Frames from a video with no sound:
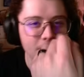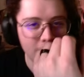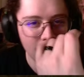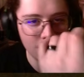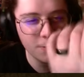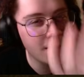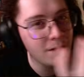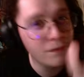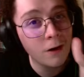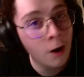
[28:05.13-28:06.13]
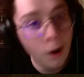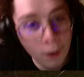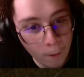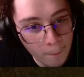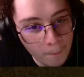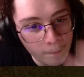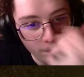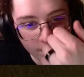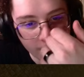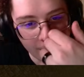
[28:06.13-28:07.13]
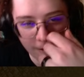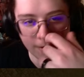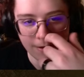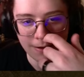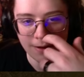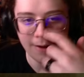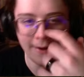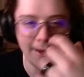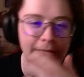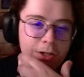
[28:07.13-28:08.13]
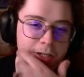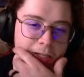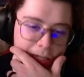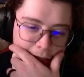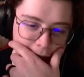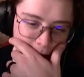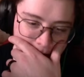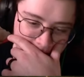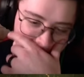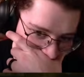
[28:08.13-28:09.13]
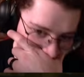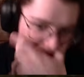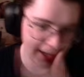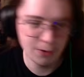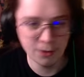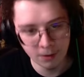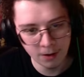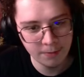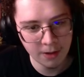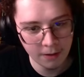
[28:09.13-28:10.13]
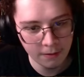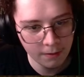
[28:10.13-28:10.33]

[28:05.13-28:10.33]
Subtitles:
you're looking for a home, and you see this. I hear a grub, though.